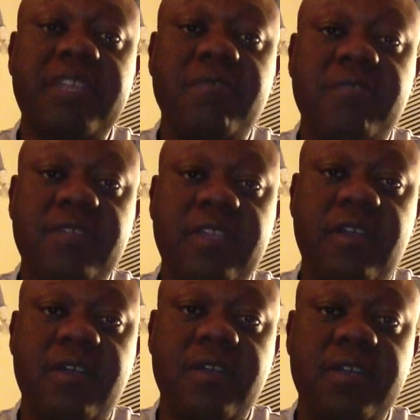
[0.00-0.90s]
really
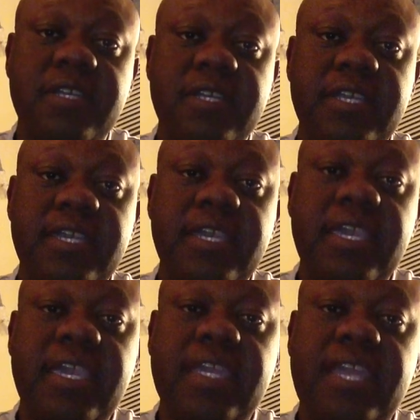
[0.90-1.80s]
hard,
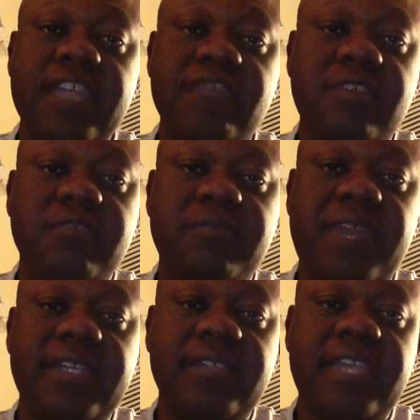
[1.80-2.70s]
and I struggled
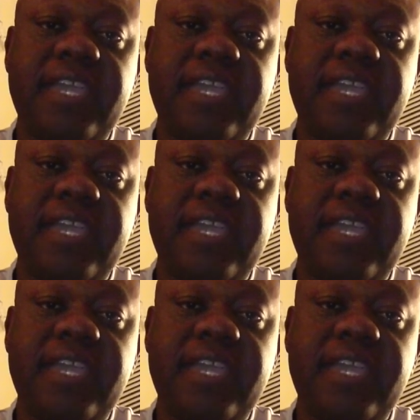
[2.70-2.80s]
mightily.